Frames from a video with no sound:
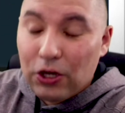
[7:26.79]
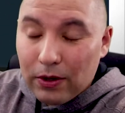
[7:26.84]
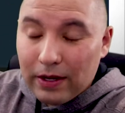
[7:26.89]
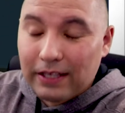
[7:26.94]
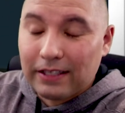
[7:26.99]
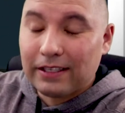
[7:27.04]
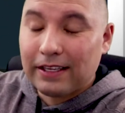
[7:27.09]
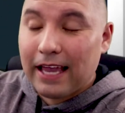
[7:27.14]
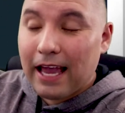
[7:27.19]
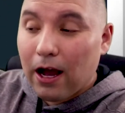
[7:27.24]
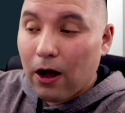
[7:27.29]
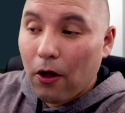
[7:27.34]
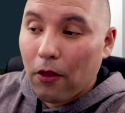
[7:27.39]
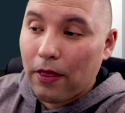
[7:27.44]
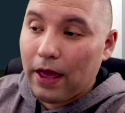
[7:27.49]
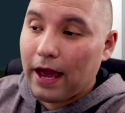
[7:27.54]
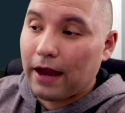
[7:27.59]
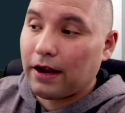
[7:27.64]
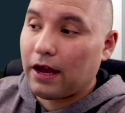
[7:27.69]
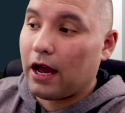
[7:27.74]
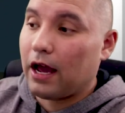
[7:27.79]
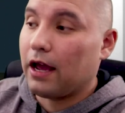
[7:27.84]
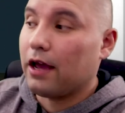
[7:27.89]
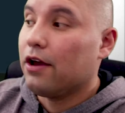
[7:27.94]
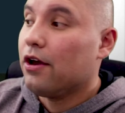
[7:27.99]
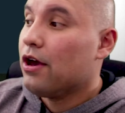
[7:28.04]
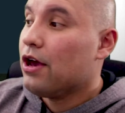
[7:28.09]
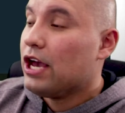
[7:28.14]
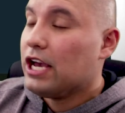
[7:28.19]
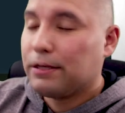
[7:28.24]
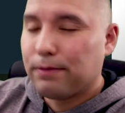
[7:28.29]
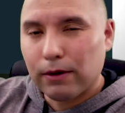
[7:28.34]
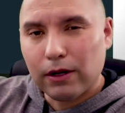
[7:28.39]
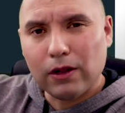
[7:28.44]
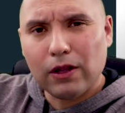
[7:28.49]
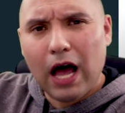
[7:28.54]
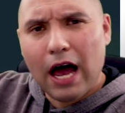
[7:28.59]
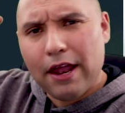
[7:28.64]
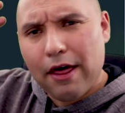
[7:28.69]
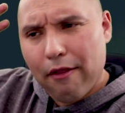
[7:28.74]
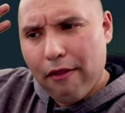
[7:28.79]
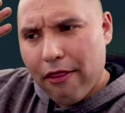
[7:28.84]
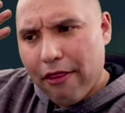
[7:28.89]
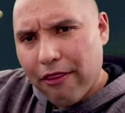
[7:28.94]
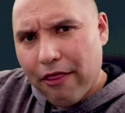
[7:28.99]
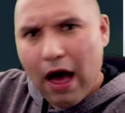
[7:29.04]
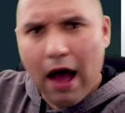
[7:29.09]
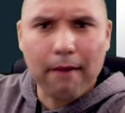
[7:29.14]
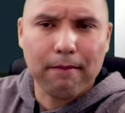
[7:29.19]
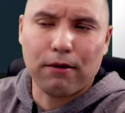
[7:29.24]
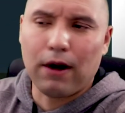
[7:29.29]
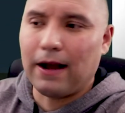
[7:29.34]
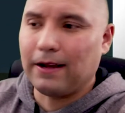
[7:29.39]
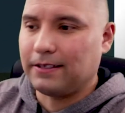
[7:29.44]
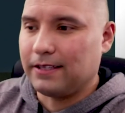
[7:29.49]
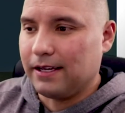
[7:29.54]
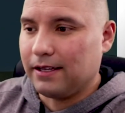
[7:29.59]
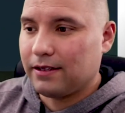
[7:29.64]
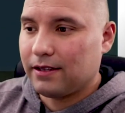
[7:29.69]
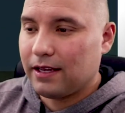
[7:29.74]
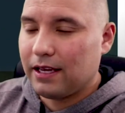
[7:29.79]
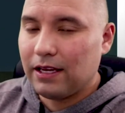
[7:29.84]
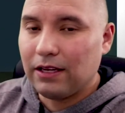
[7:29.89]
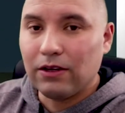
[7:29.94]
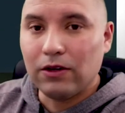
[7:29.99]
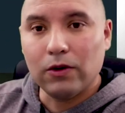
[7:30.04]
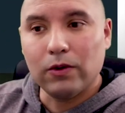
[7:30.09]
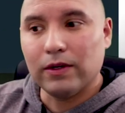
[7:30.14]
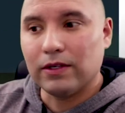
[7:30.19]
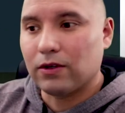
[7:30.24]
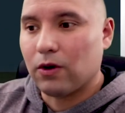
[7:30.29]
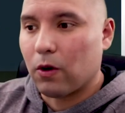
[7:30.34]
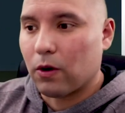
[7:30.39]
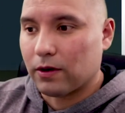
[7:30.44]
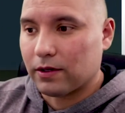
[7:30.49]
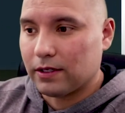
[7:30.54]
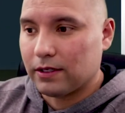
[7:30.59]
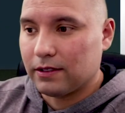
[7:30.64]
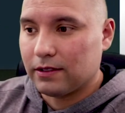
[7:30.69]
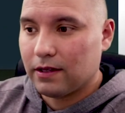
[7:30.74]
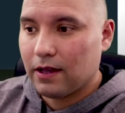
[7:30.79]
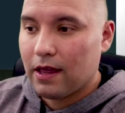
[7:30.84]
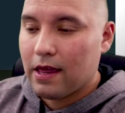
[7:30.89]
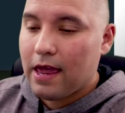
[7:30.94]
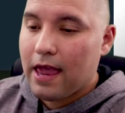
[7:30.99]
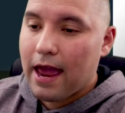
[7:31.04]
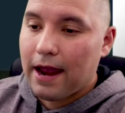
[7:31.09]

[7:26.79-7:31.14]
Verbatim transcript: You can tell that he's put a lot of thought process into his courses